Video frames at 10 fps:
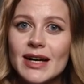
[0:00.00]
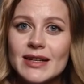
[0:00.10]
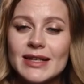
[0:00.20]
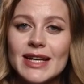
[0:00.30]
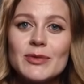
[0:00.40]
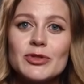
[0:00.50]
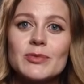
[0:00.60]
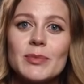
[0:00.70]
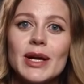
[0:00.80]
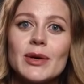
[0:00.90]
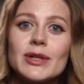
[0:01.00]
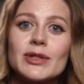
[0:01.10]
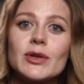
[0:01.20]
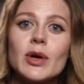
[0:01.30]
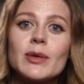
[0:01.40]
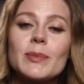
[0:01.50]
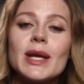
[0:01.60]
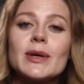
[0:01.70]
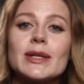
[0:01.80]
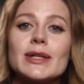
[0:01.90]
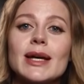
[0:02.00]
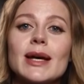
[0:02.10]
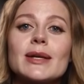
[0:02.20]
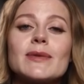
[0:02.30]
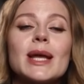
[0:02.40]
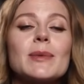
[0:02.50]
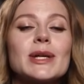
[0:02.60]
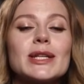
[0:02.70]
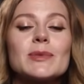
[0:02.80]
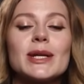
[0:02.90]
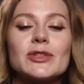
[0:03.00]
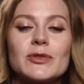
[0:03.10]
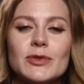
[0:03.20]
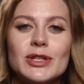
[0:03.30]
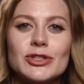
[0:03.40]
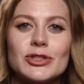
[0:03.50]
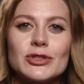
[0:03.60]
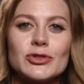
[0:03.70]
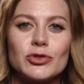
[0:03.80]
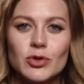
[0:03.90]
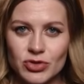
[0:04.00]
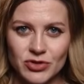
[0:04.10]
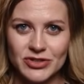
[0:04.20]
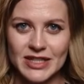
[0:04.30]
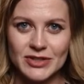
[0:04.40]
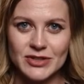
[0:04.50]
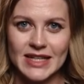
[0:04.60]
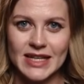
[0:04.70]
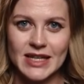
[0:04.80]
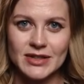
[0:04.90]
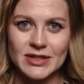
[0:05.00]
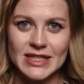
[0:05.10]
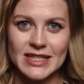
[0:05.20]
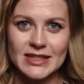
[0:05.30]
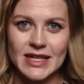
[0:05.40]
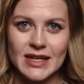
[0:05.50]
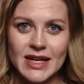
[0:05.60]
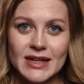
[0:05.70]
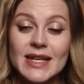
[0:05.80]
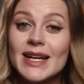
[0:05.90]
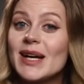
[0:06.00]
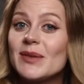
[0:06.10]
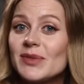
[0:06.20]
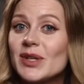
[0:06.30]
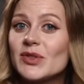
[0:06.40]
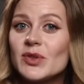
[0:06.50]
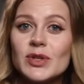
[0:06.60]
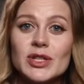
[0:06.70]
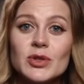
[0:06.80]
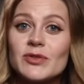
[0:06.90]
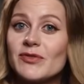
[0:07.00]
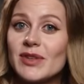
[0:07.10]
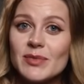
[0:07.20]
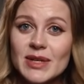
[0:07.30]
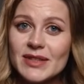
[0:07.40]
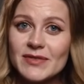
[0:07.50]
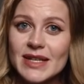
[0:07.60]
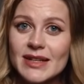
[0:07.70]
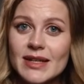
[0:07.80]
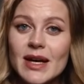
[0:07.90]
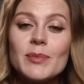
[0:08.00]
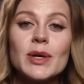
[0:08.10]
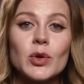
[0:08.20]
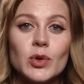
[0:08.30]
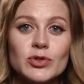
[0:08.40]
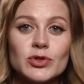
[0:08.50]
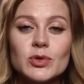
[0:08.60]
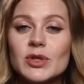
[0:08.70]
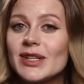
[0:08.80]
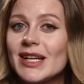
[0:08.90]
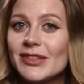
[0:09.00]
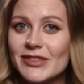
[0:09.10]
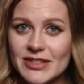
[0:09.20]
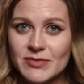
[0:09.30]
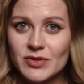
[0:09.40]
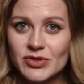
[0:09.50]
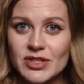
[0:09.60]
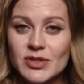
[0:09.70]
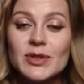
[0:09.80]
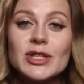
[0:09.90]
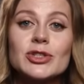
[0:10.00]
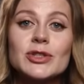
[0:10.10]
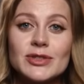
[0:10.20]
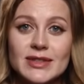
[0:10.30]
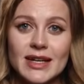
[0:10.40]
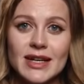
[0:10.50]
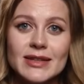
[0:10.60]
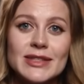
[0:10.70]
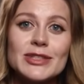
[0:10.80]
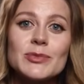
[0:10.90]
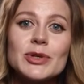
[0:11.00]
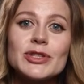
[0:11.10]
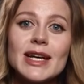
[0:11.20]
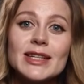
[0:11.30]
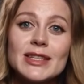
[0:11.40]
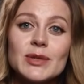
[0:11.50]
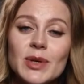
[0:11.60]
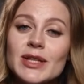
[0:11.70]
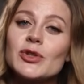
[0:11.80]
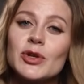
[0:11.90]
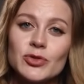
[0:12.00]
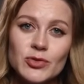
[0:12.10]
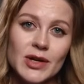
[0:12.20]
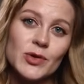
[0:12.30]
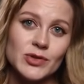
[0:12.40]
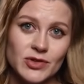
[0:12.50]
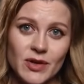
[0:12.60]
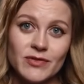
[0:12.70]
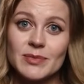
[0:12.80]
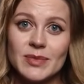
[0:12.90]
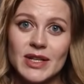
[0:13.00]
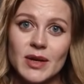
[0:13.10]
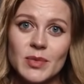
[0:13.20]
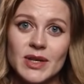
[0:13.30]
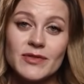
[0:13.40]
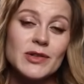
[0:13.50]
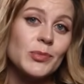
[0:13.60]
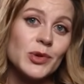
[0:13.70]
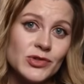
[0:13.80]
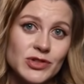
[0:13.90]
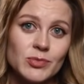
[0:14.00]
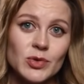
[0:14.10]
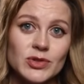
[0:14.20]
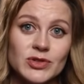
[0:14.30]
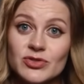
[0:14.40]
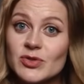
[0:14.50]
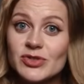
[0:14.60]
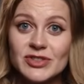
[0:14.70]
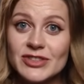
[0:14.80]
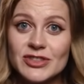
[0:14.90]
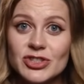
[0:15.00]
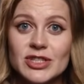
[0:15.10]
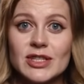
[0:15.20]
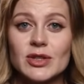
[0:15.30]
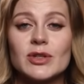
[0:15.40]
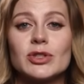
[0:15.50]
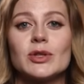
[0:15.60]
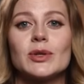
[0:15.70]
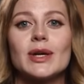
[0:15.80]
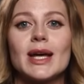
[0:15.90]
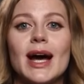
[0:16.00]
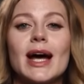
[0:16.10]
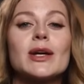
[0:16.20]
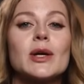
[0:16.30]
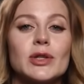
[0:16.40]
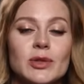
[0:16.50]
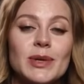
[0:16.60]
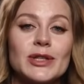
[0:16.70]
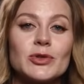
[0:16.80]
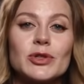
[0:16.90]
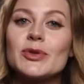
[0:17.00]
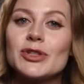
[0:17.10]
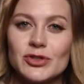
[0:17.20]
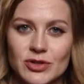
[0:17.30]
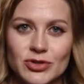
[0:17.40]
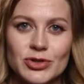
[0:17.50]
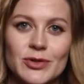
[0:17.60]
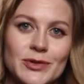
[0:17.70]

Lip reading: The names of parents, godparents, the family's place of residence, social status, and other data that help not only confirm an event, but also connect several generations. This is precisely why church records often become one of the most important sources in genealogical and documentary research.